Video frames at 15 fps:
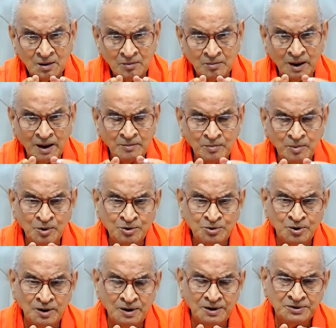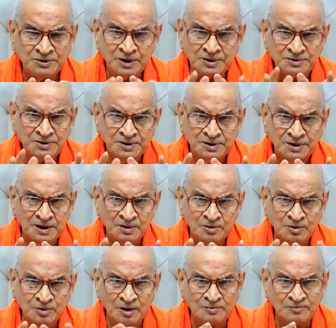By mutual discussion, they
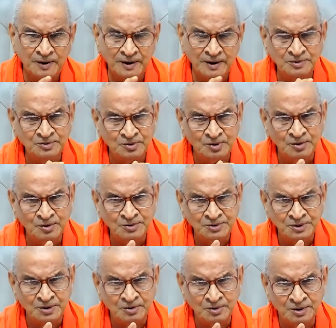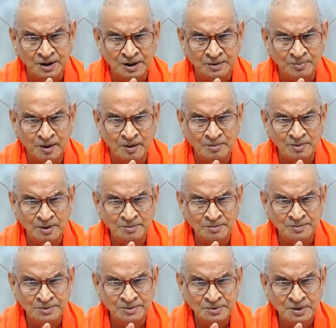do not find solution to their
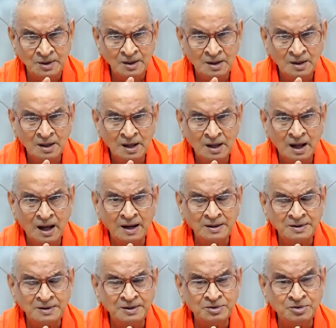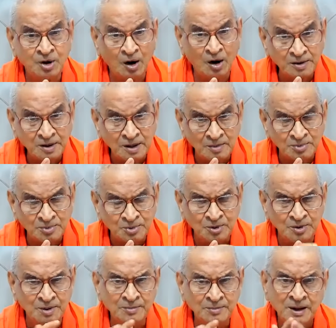problems. And the thought comes to
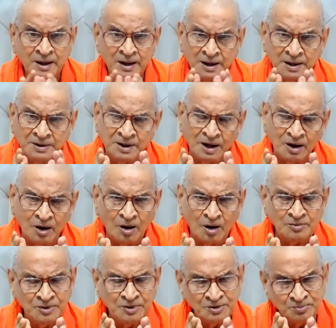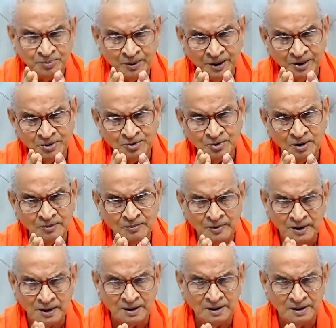them. It is the law of the spiritual
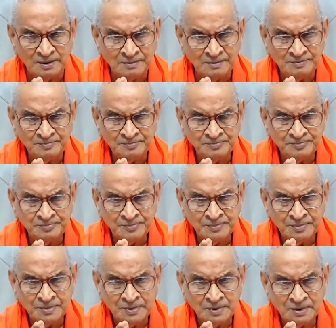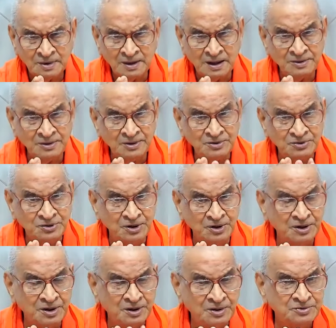world that the
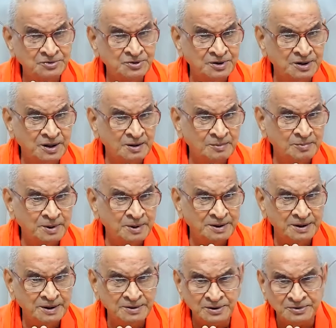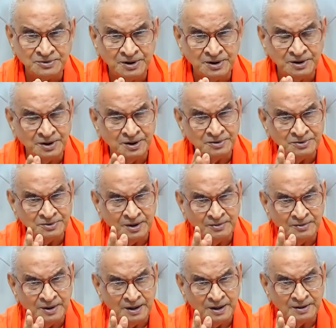seeking sinner meets the seeking
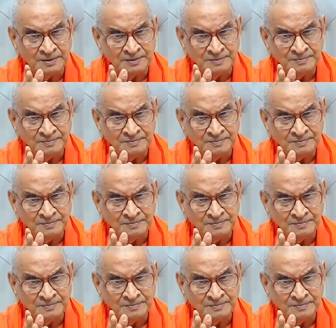savior.